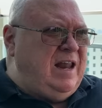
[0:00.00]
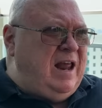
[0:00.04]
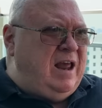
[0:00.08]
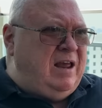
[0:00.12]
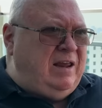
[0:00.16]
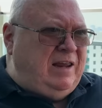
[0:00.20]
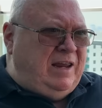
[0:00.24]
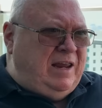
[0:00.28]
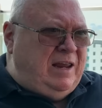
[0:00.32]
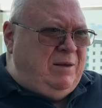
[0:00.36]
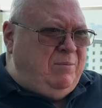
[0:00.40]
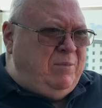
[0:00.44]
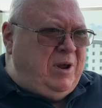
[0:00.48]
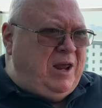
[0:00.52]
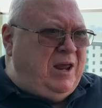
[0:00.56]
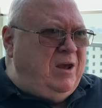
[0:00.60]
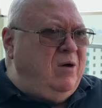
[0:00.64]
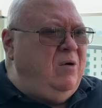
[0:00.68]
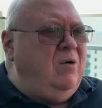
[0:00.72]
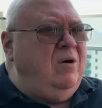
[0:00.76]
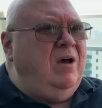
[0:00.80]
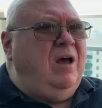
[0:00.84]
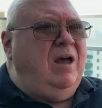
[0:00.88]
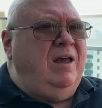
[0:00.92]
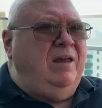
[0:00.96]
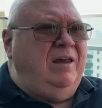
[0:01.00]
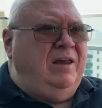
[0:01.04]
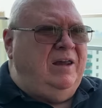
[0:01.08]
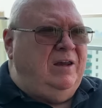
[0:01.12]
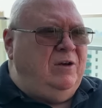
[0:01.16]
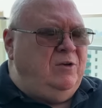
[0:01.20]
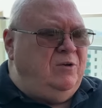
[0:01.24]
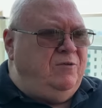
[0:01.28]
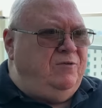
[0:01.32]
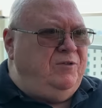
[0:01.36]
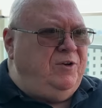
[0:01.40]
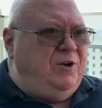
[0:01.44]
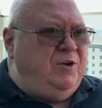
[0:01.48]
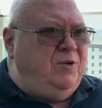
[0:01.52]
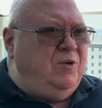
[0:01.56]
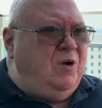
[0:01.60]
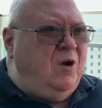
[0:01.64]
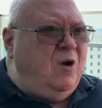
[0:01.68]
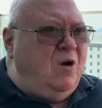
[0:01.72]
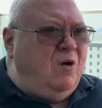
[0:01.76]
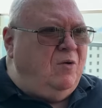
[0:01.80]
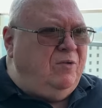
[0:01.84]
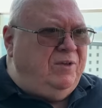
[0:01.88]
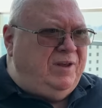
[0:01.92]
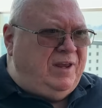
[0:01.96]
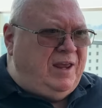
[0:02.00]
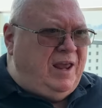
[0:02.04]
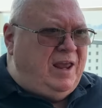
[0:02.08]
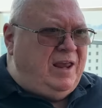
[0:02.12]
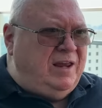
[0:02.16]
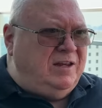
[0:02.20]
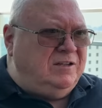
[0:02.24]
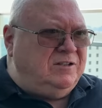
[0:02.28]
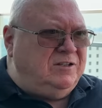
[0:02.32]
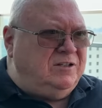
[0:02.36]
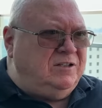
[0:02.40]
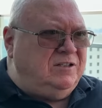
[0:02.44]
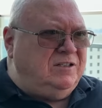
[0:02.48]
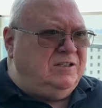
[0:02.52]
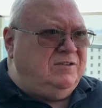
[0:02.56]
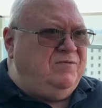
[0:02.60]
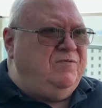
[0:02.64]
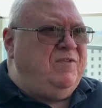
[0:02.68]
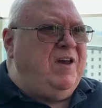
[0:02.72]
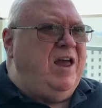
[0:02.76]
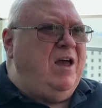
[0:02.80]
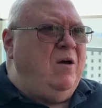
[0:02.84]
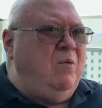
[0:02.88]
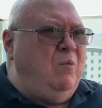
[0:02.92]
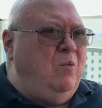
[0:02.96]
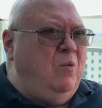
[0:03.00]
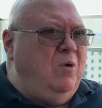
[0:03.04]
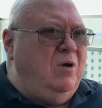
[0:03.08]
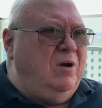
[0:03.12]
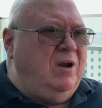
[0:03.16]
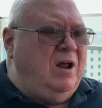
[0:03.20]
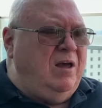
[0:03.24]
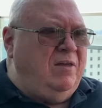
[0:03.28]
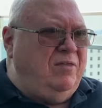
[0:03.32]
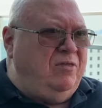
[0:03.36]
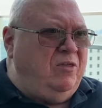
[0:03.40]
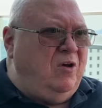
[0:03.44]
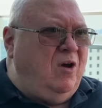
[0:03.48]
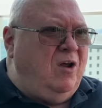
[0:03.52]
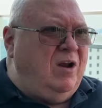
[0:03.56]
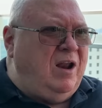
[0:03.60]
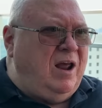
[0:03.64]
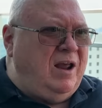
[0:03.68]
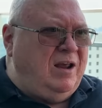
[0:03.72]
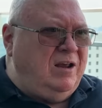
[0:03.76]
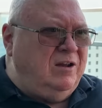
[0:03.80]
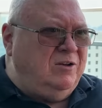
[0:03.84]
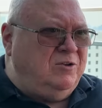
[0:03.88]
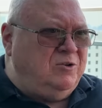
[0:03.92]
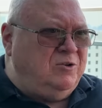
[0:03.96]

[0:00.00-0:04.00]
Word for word: out an email, I interviewed all the agents, found one I thought I could